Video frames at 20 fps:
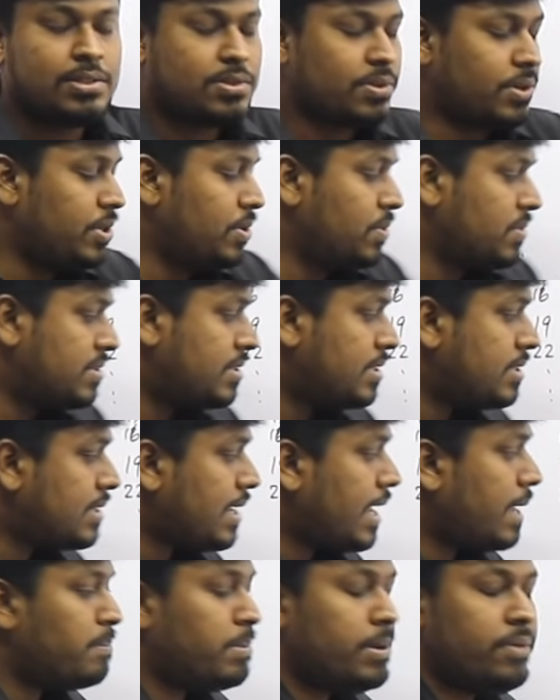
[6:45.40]
So use this
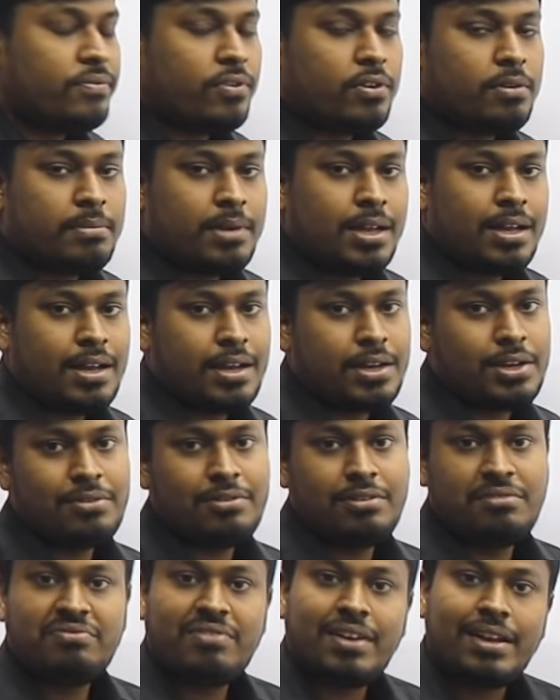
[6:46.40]
AP formula and you
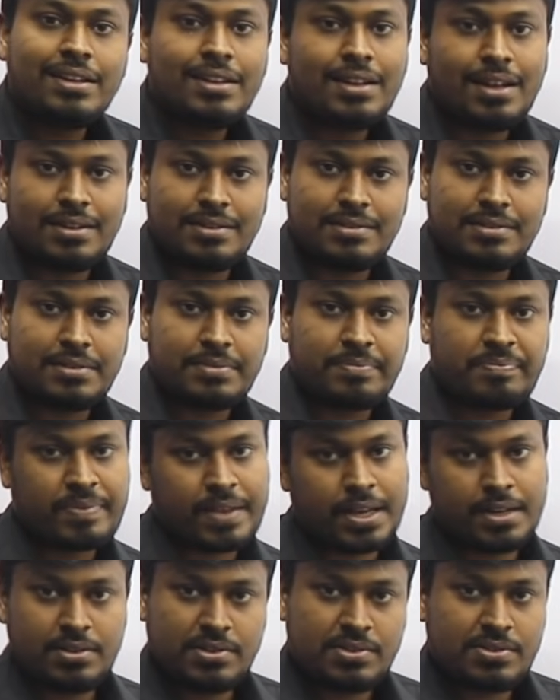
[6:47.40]
will find the answer.
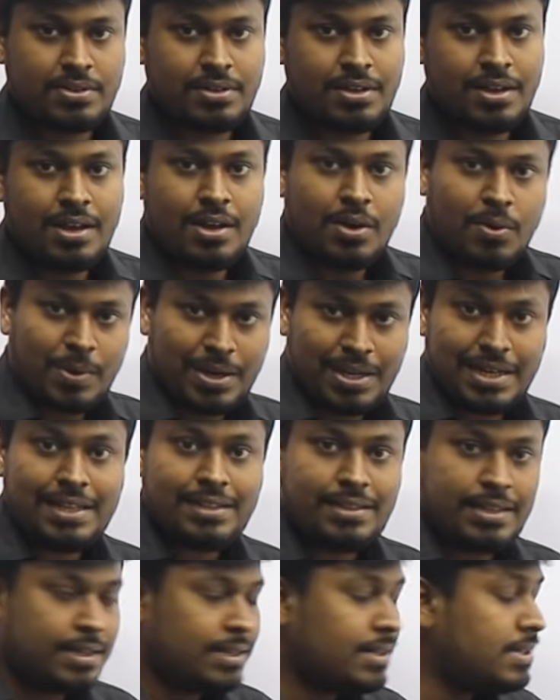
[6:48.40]
Understood? Only
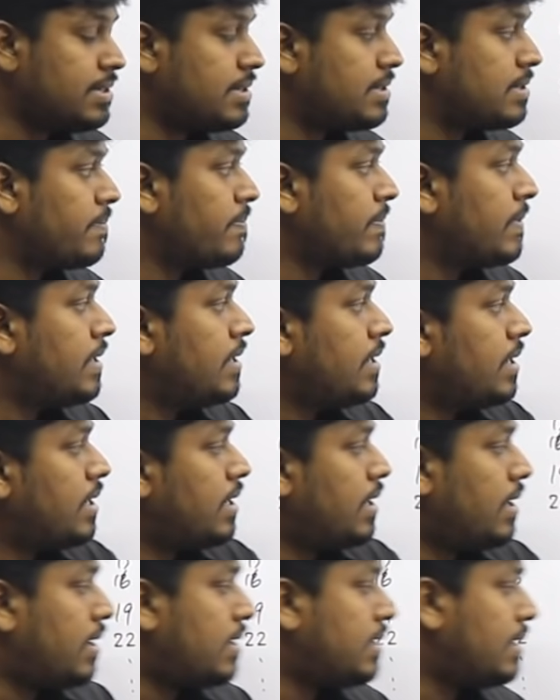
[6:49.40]
thing is,
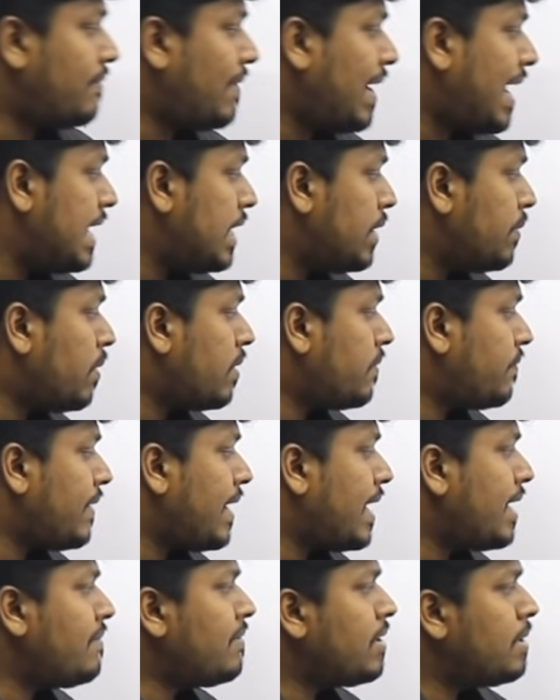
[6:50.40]
the value of
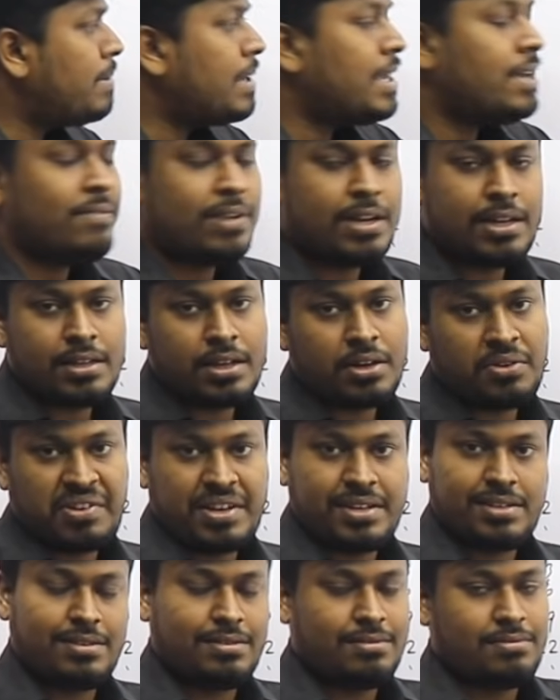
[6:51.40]
n will be given in the
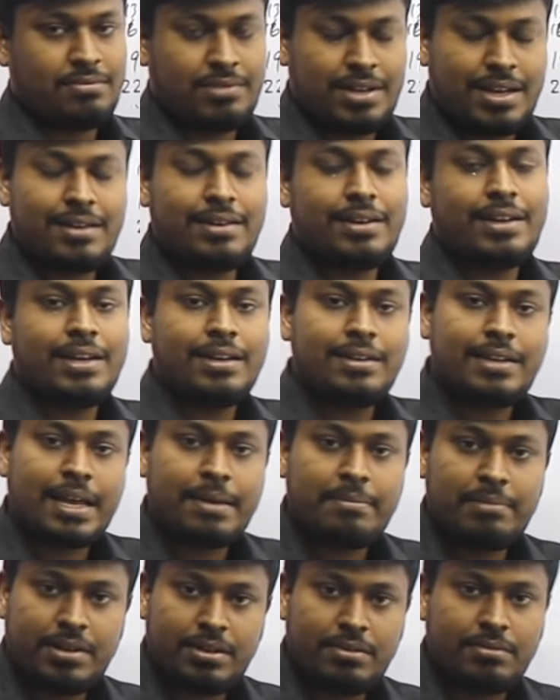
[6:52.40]
question. While reading
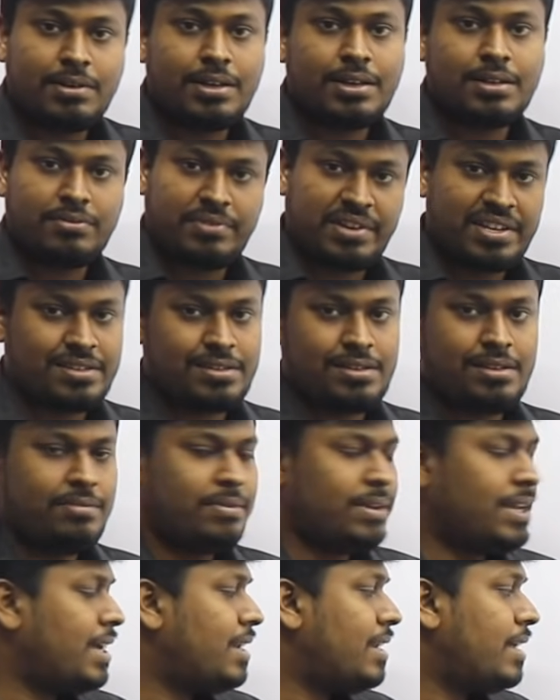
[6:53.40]
time and work question,
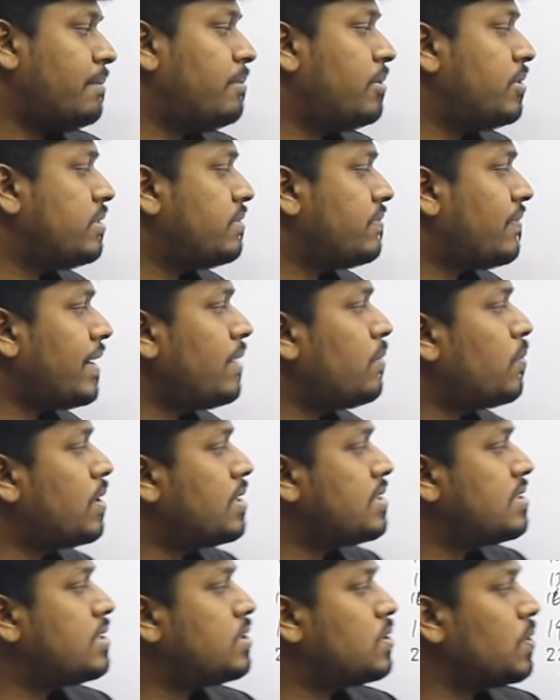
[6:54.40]
we can able to find what
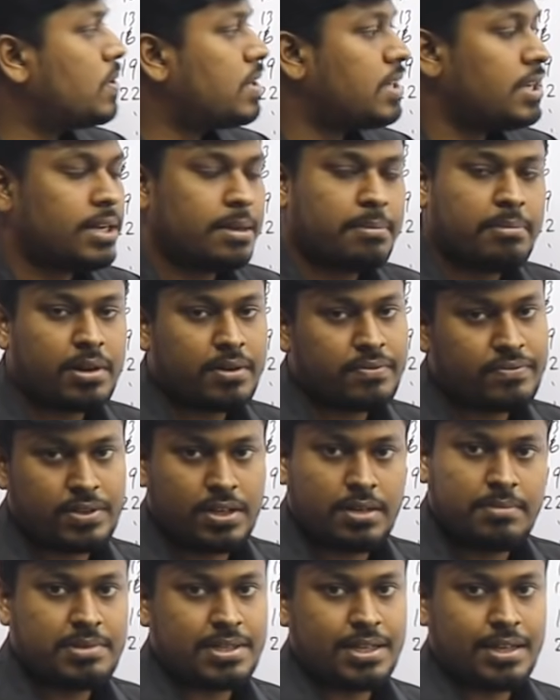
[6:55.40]
is the total number of
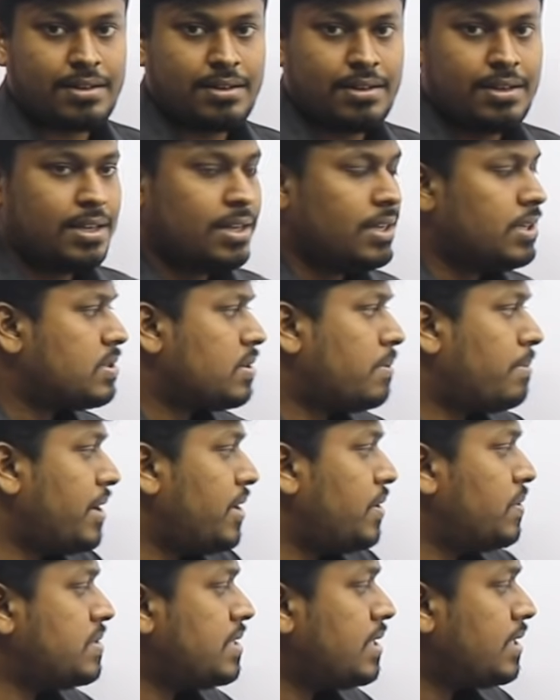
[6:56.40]
terms here. So by
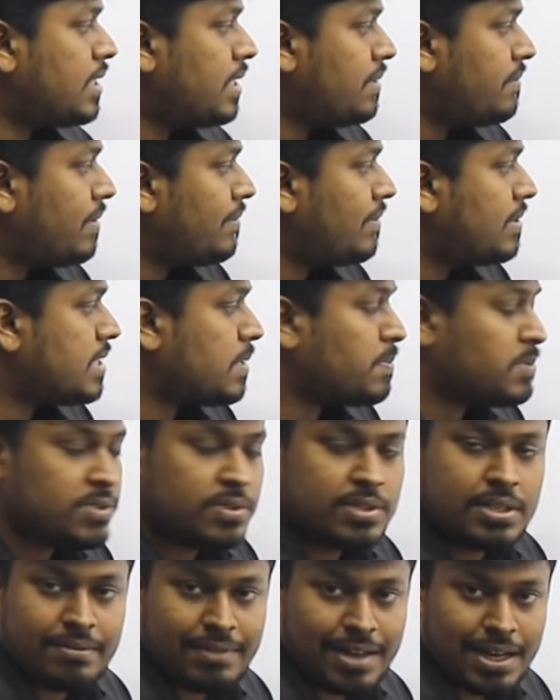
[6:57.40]
using that, we will
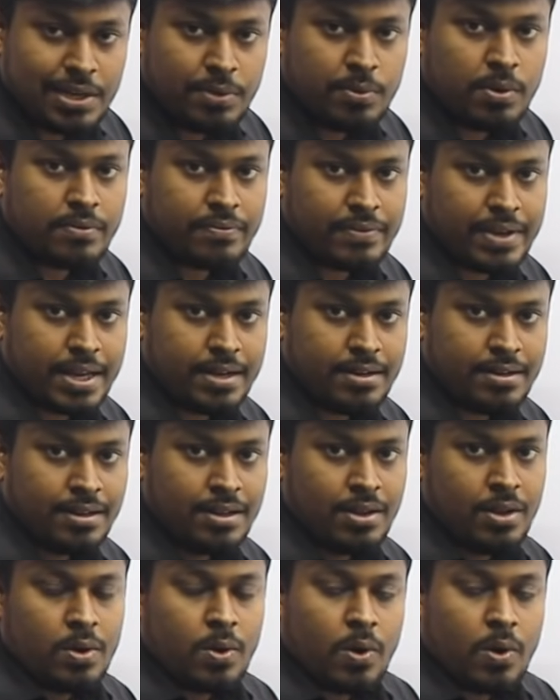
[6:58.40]
substitute the value of n.